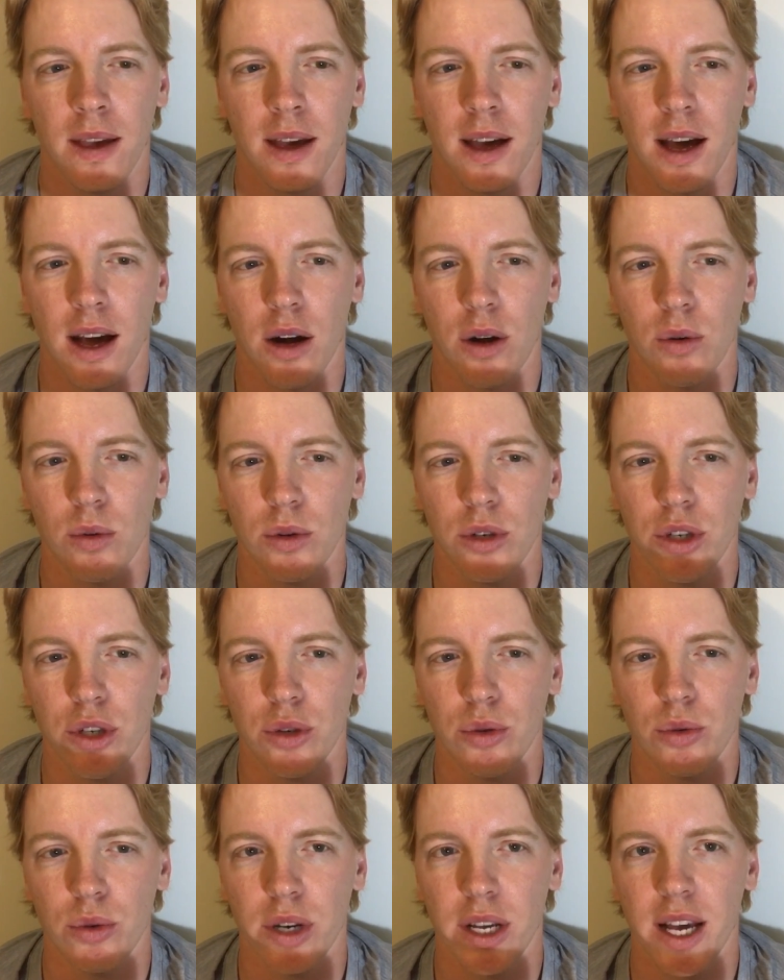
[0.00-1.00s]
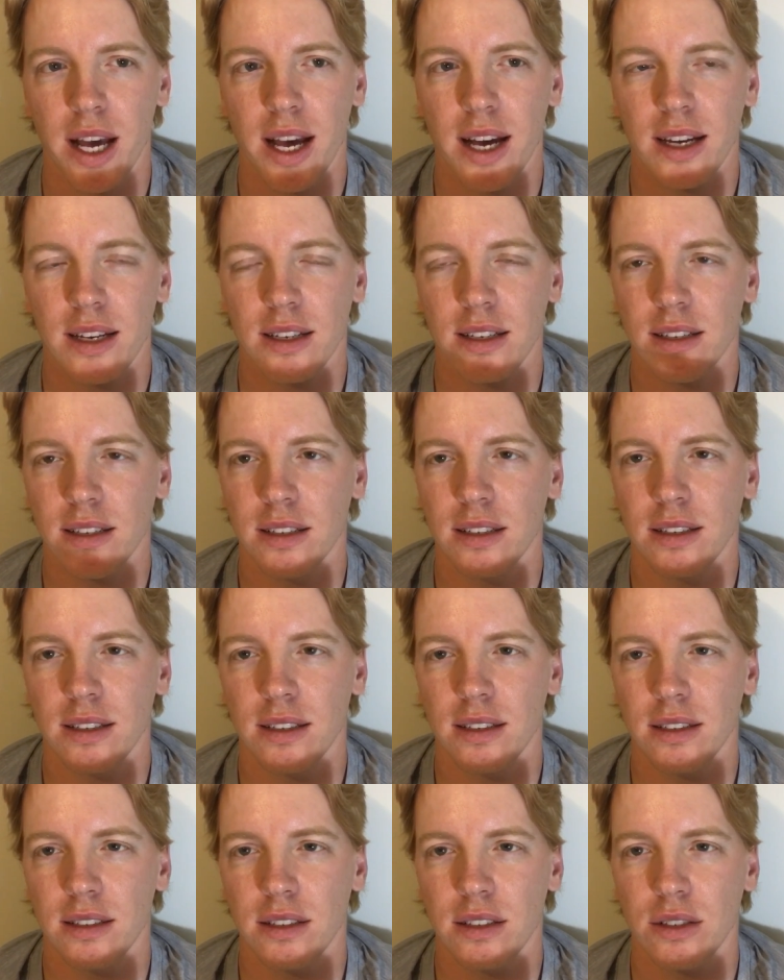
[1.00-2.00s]
how would you react
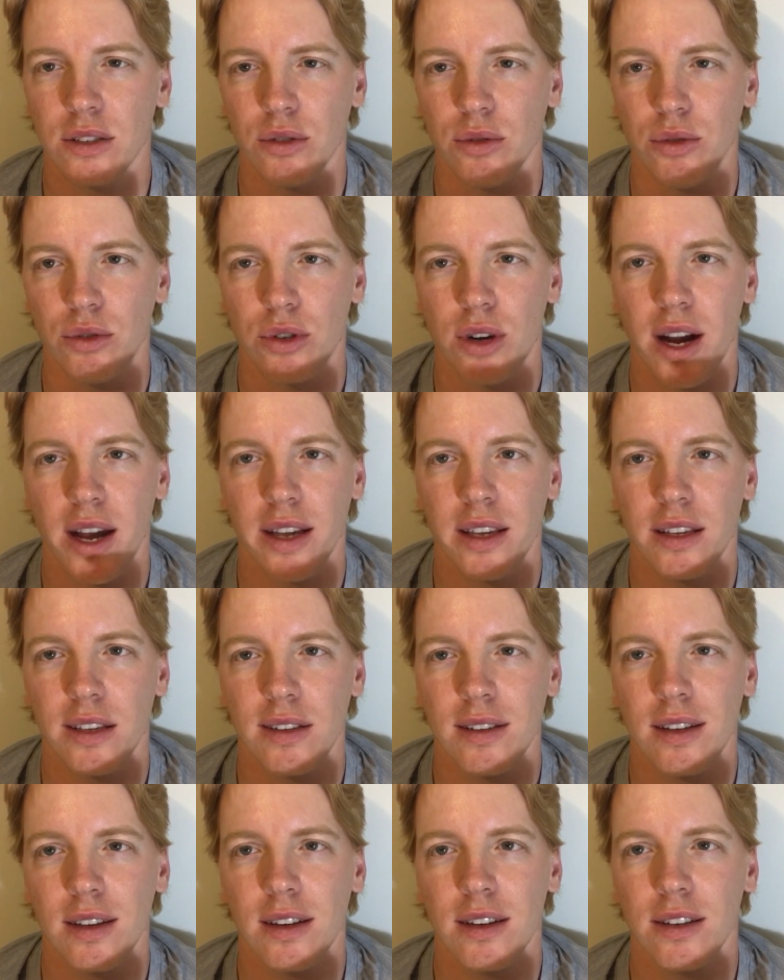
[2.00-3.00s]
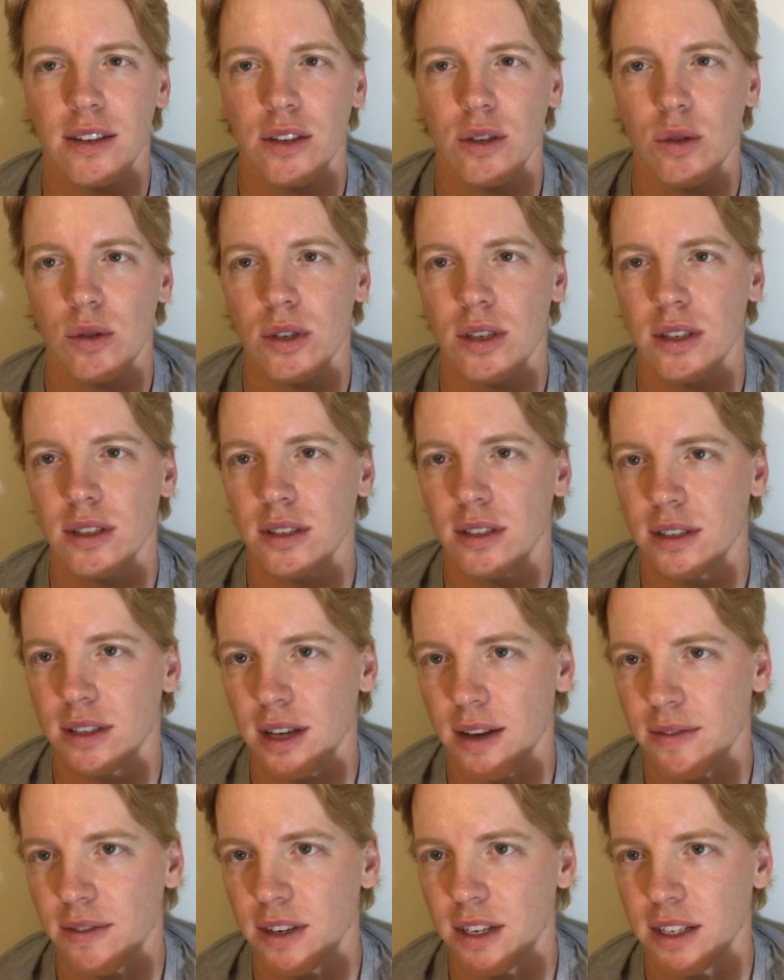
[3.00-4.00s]
to Dracula using
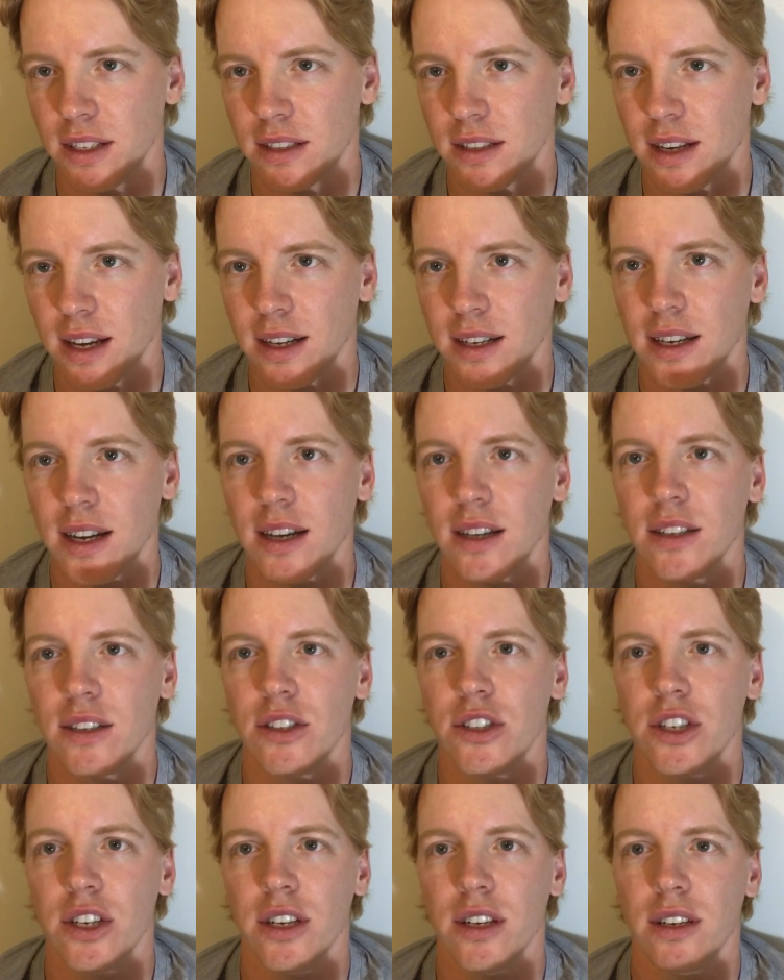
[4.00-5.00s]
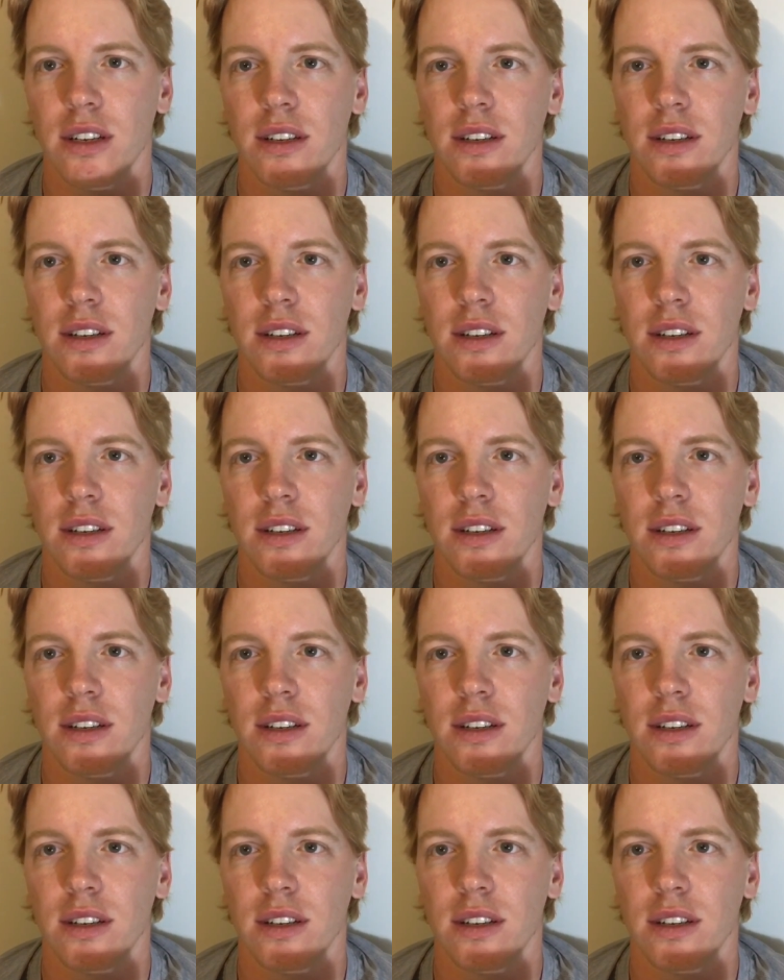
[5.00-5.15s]
70s technology?